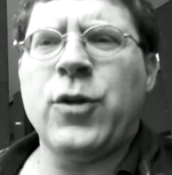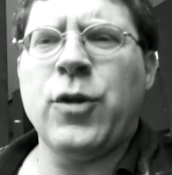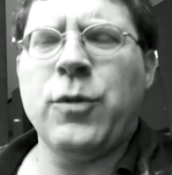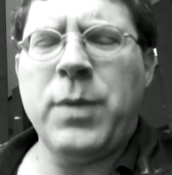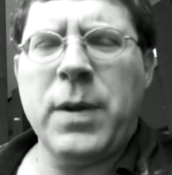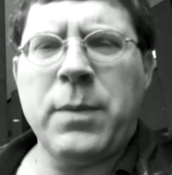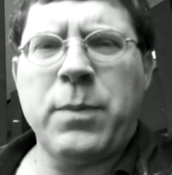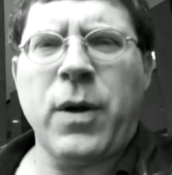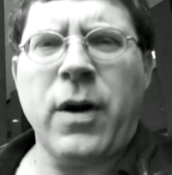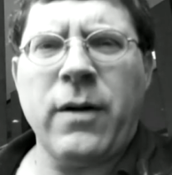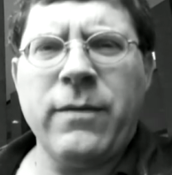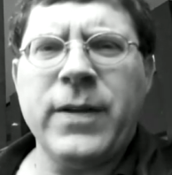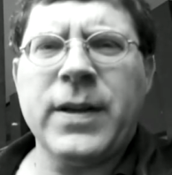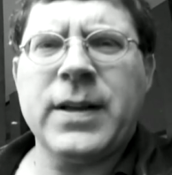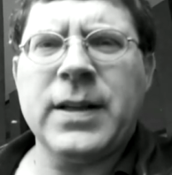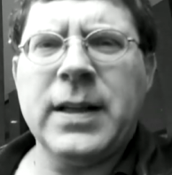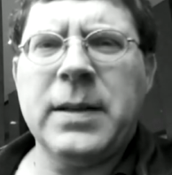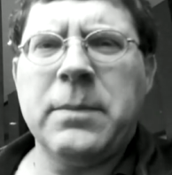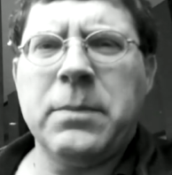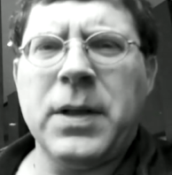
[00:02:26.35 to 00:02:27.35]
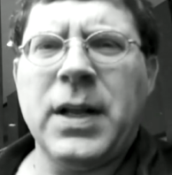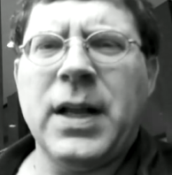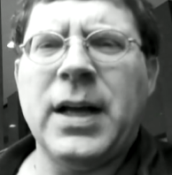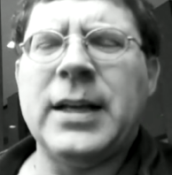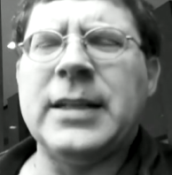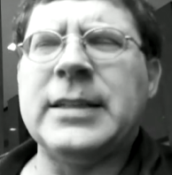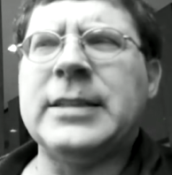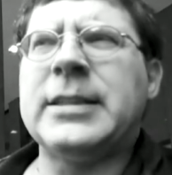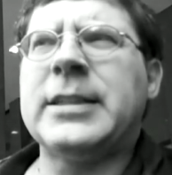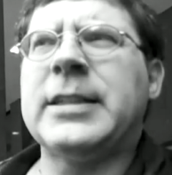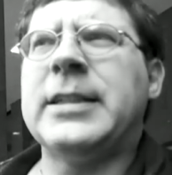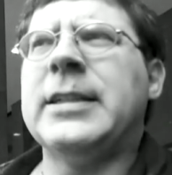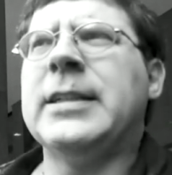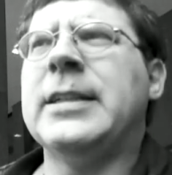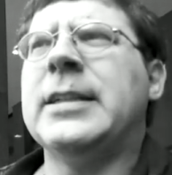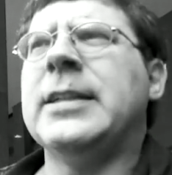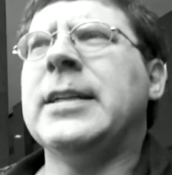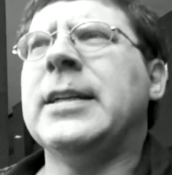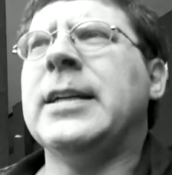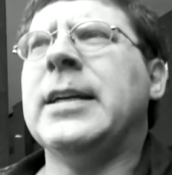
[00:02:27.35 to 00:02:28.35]
And to be perfectly blunt,
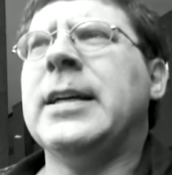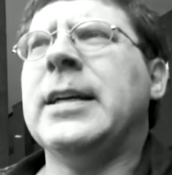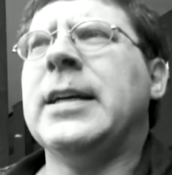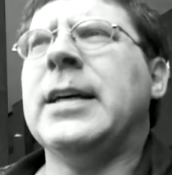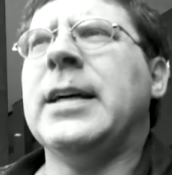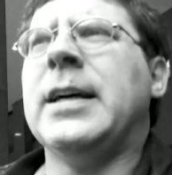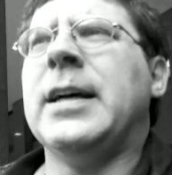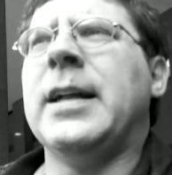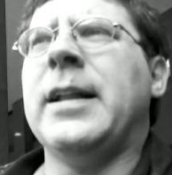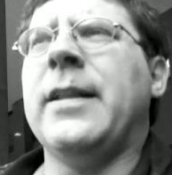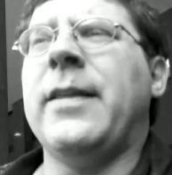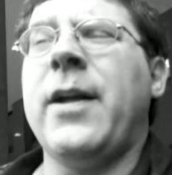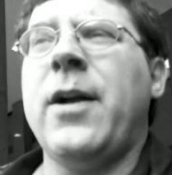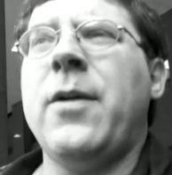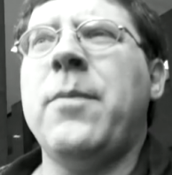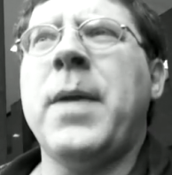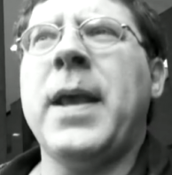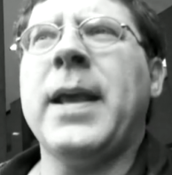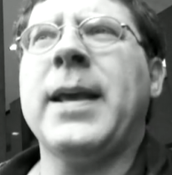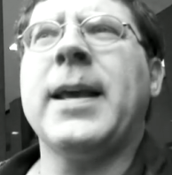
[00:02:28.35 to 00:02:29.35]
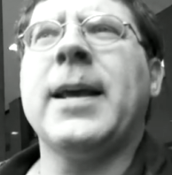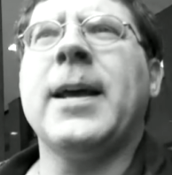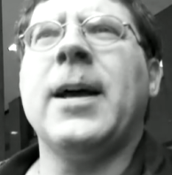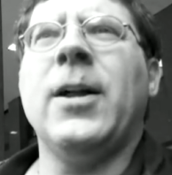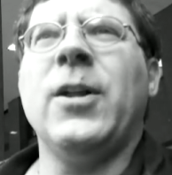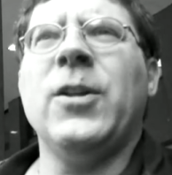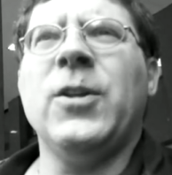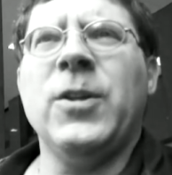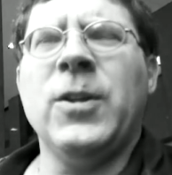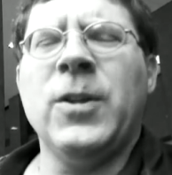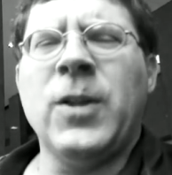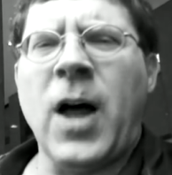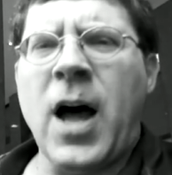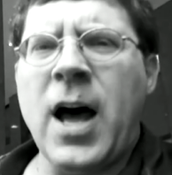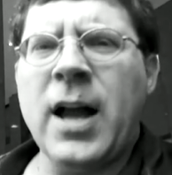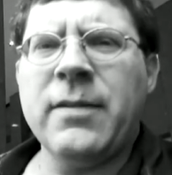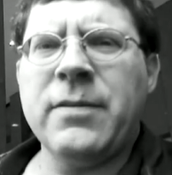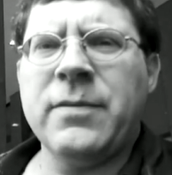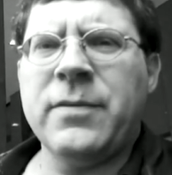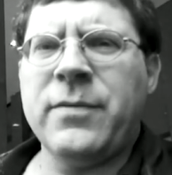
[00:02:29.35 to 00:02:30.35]
they're making a
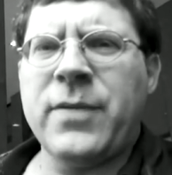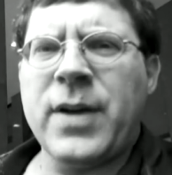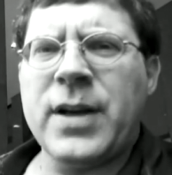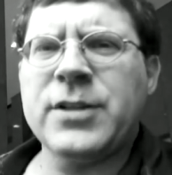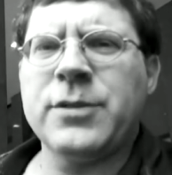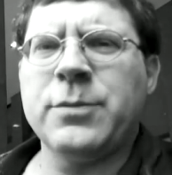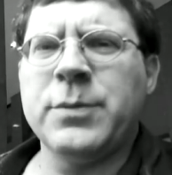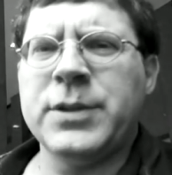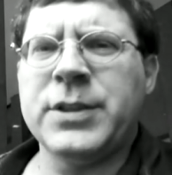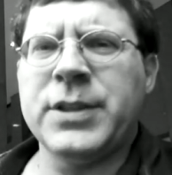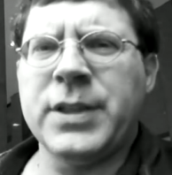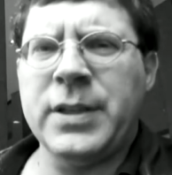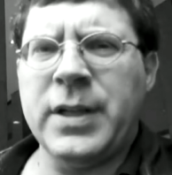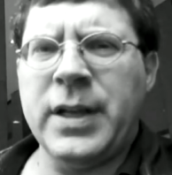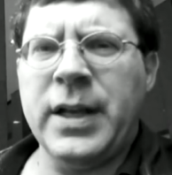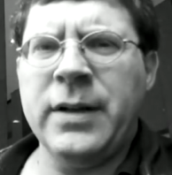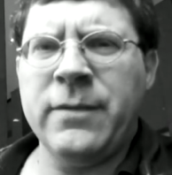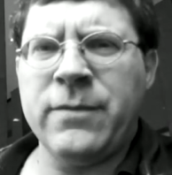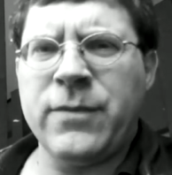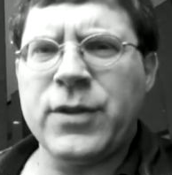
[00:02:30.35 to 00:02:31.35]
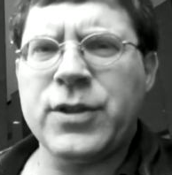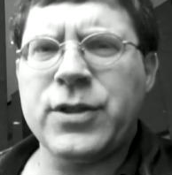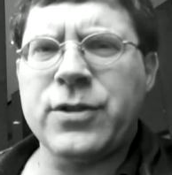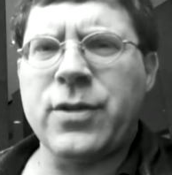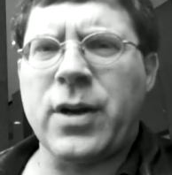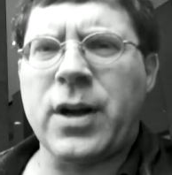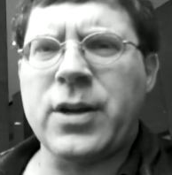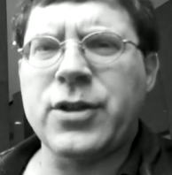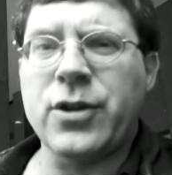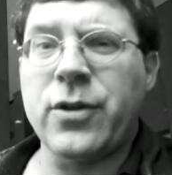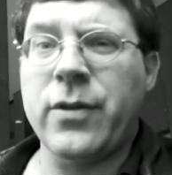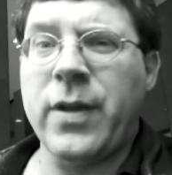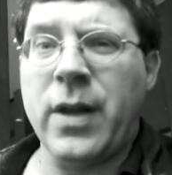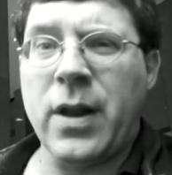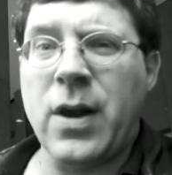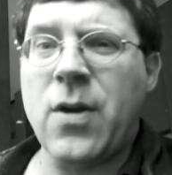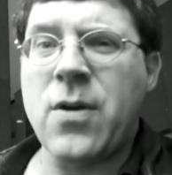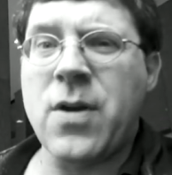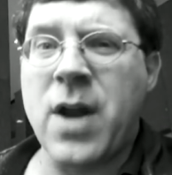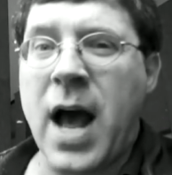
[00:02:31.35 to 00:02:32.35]
lot of investments in infrastructure
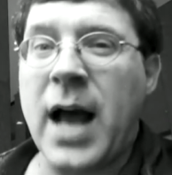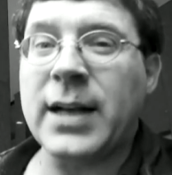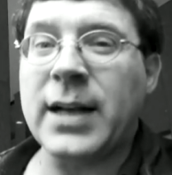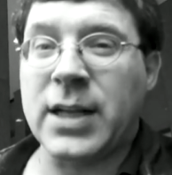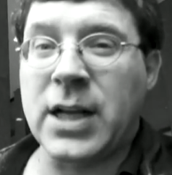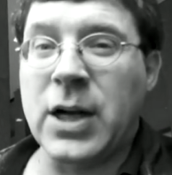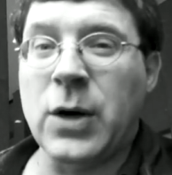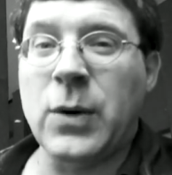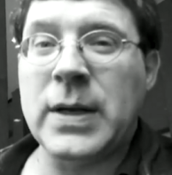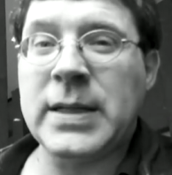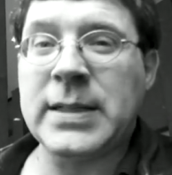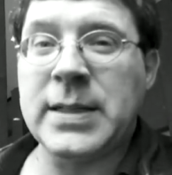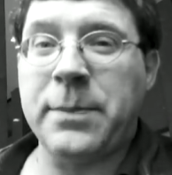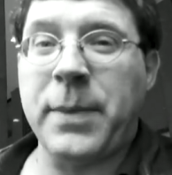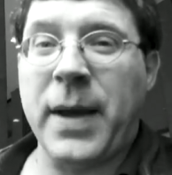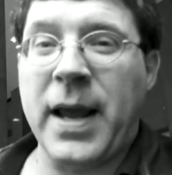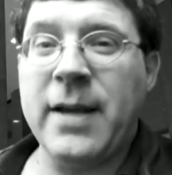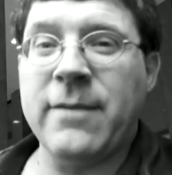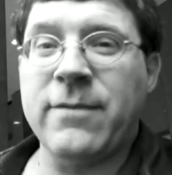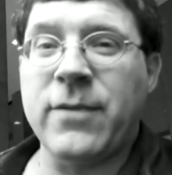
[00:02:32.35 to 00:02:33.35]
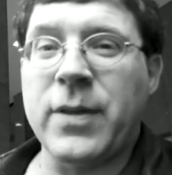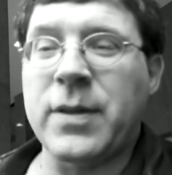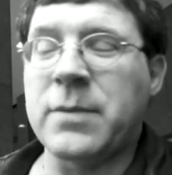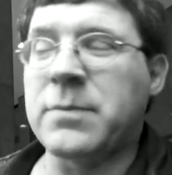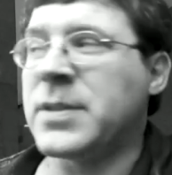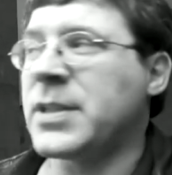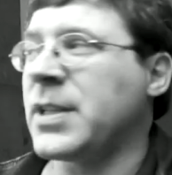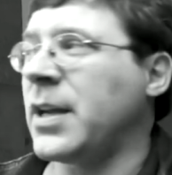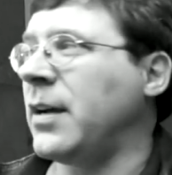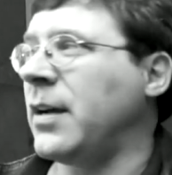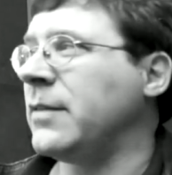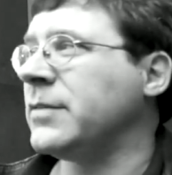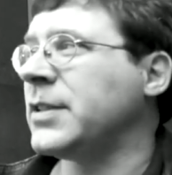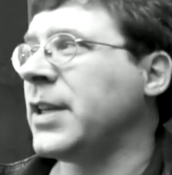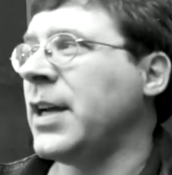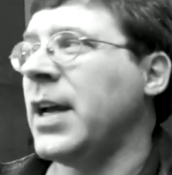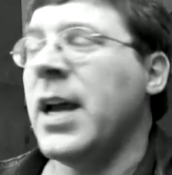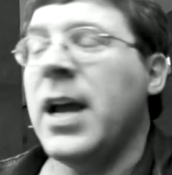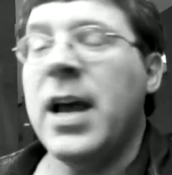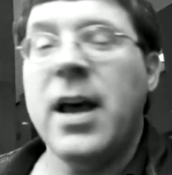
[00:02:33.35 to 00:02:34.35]
that are not going to pay for
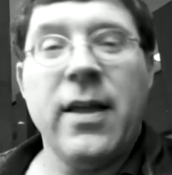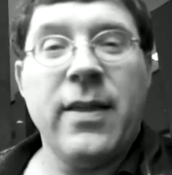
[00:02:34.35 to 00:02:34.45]
themselves.